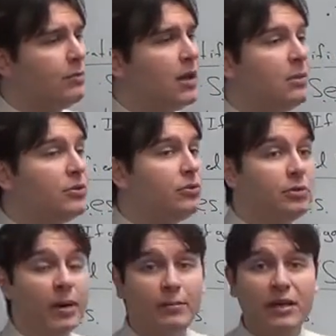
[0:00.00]
Maybe you knew
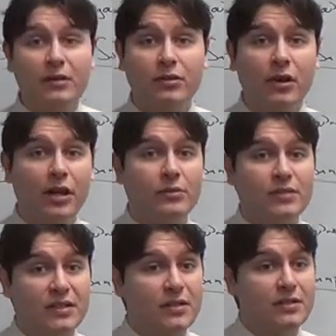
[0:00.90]
about me and thought I
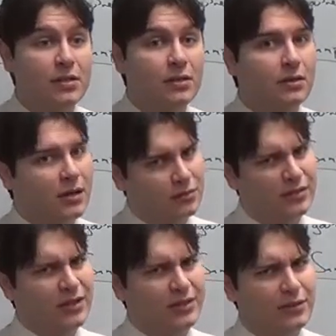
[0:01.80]
was easy. I don't
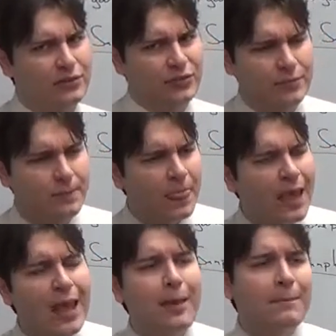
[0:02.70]
think so.
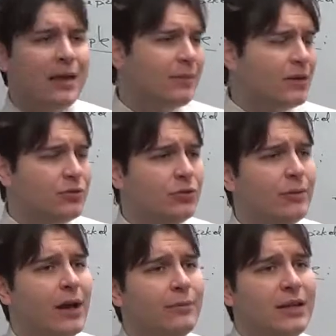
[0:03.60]
Maybe you knew
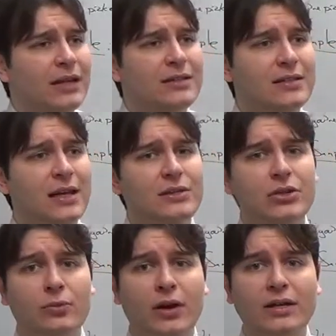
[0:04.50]
about me and said, you
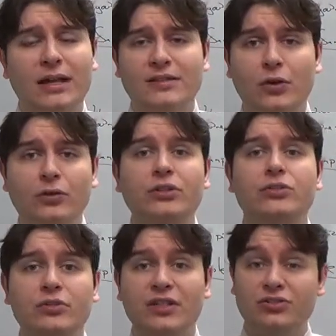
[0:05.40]
know what, that's the only
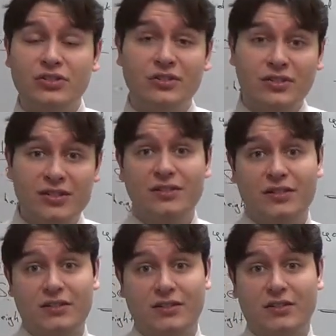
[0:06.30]
dude teaching
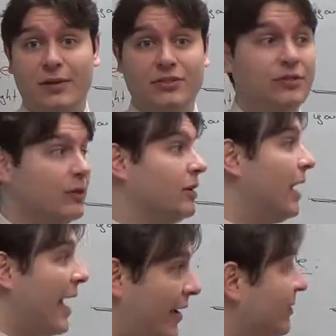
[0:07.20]
statistics this semester.
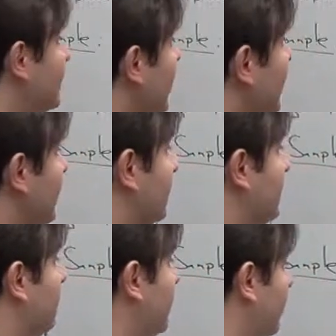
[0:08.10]
Have to take him.
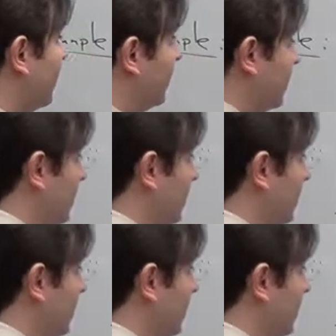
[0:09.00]
Boo.